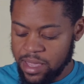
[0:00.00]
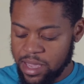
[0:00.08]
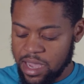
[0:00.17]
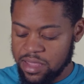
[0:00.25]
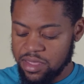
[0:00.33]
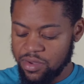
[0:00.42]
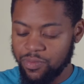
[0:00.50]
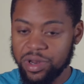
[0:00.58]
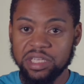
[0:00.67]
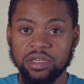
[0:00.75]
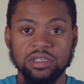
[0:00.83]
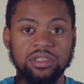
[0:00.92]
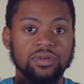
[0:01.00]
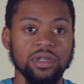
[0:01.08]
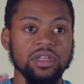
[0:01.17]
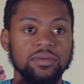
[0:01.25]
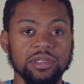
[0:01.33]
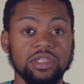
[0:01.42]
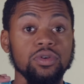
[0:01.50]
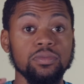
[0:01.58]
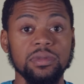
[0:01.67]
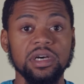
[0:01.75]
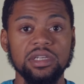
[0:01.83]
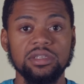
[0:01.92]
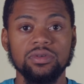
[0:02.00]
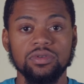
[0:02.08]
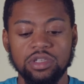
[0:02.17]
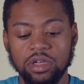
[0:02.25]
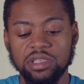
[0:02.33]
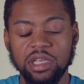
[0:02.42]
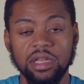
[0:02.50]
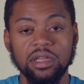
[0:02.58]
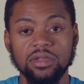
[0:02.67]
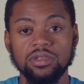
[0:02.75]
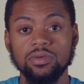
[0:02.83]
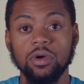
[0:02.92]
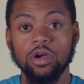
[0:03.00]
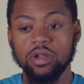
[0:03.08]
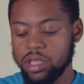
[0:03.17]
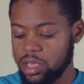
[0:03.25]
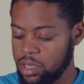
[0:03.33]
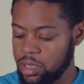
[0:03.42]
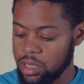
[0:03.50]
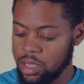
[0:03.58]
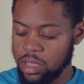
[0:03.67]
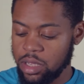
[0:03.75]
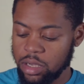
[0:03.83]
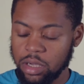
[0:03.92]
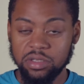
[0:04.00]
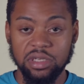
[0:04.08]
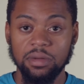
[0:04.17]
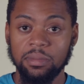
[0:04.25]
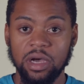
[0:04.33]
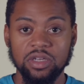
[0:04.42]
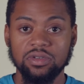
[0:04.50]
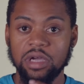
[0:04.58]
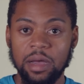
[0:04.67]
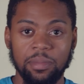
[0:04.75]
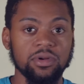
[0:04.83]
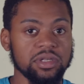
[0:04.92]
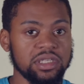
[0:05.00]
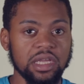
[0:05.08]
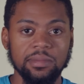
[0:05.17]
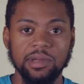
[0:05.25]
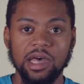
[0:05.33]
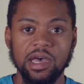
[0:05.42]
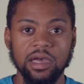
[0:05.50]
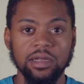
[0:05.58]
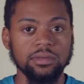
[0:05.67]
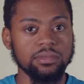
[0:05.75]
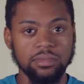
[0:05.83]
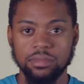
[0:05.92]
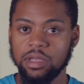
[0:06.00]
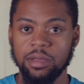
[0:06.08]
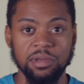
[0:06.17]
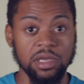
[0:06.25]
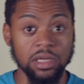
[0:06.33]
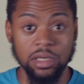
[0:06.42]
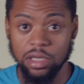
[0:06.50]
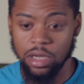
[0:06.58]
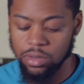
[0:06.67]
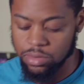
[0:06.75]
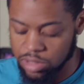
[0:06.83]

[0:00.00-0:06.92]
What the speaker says: And then when it starts to do a little bit too much or starts getting a little too early, go to the mantra, hop on the same line, and be good to go.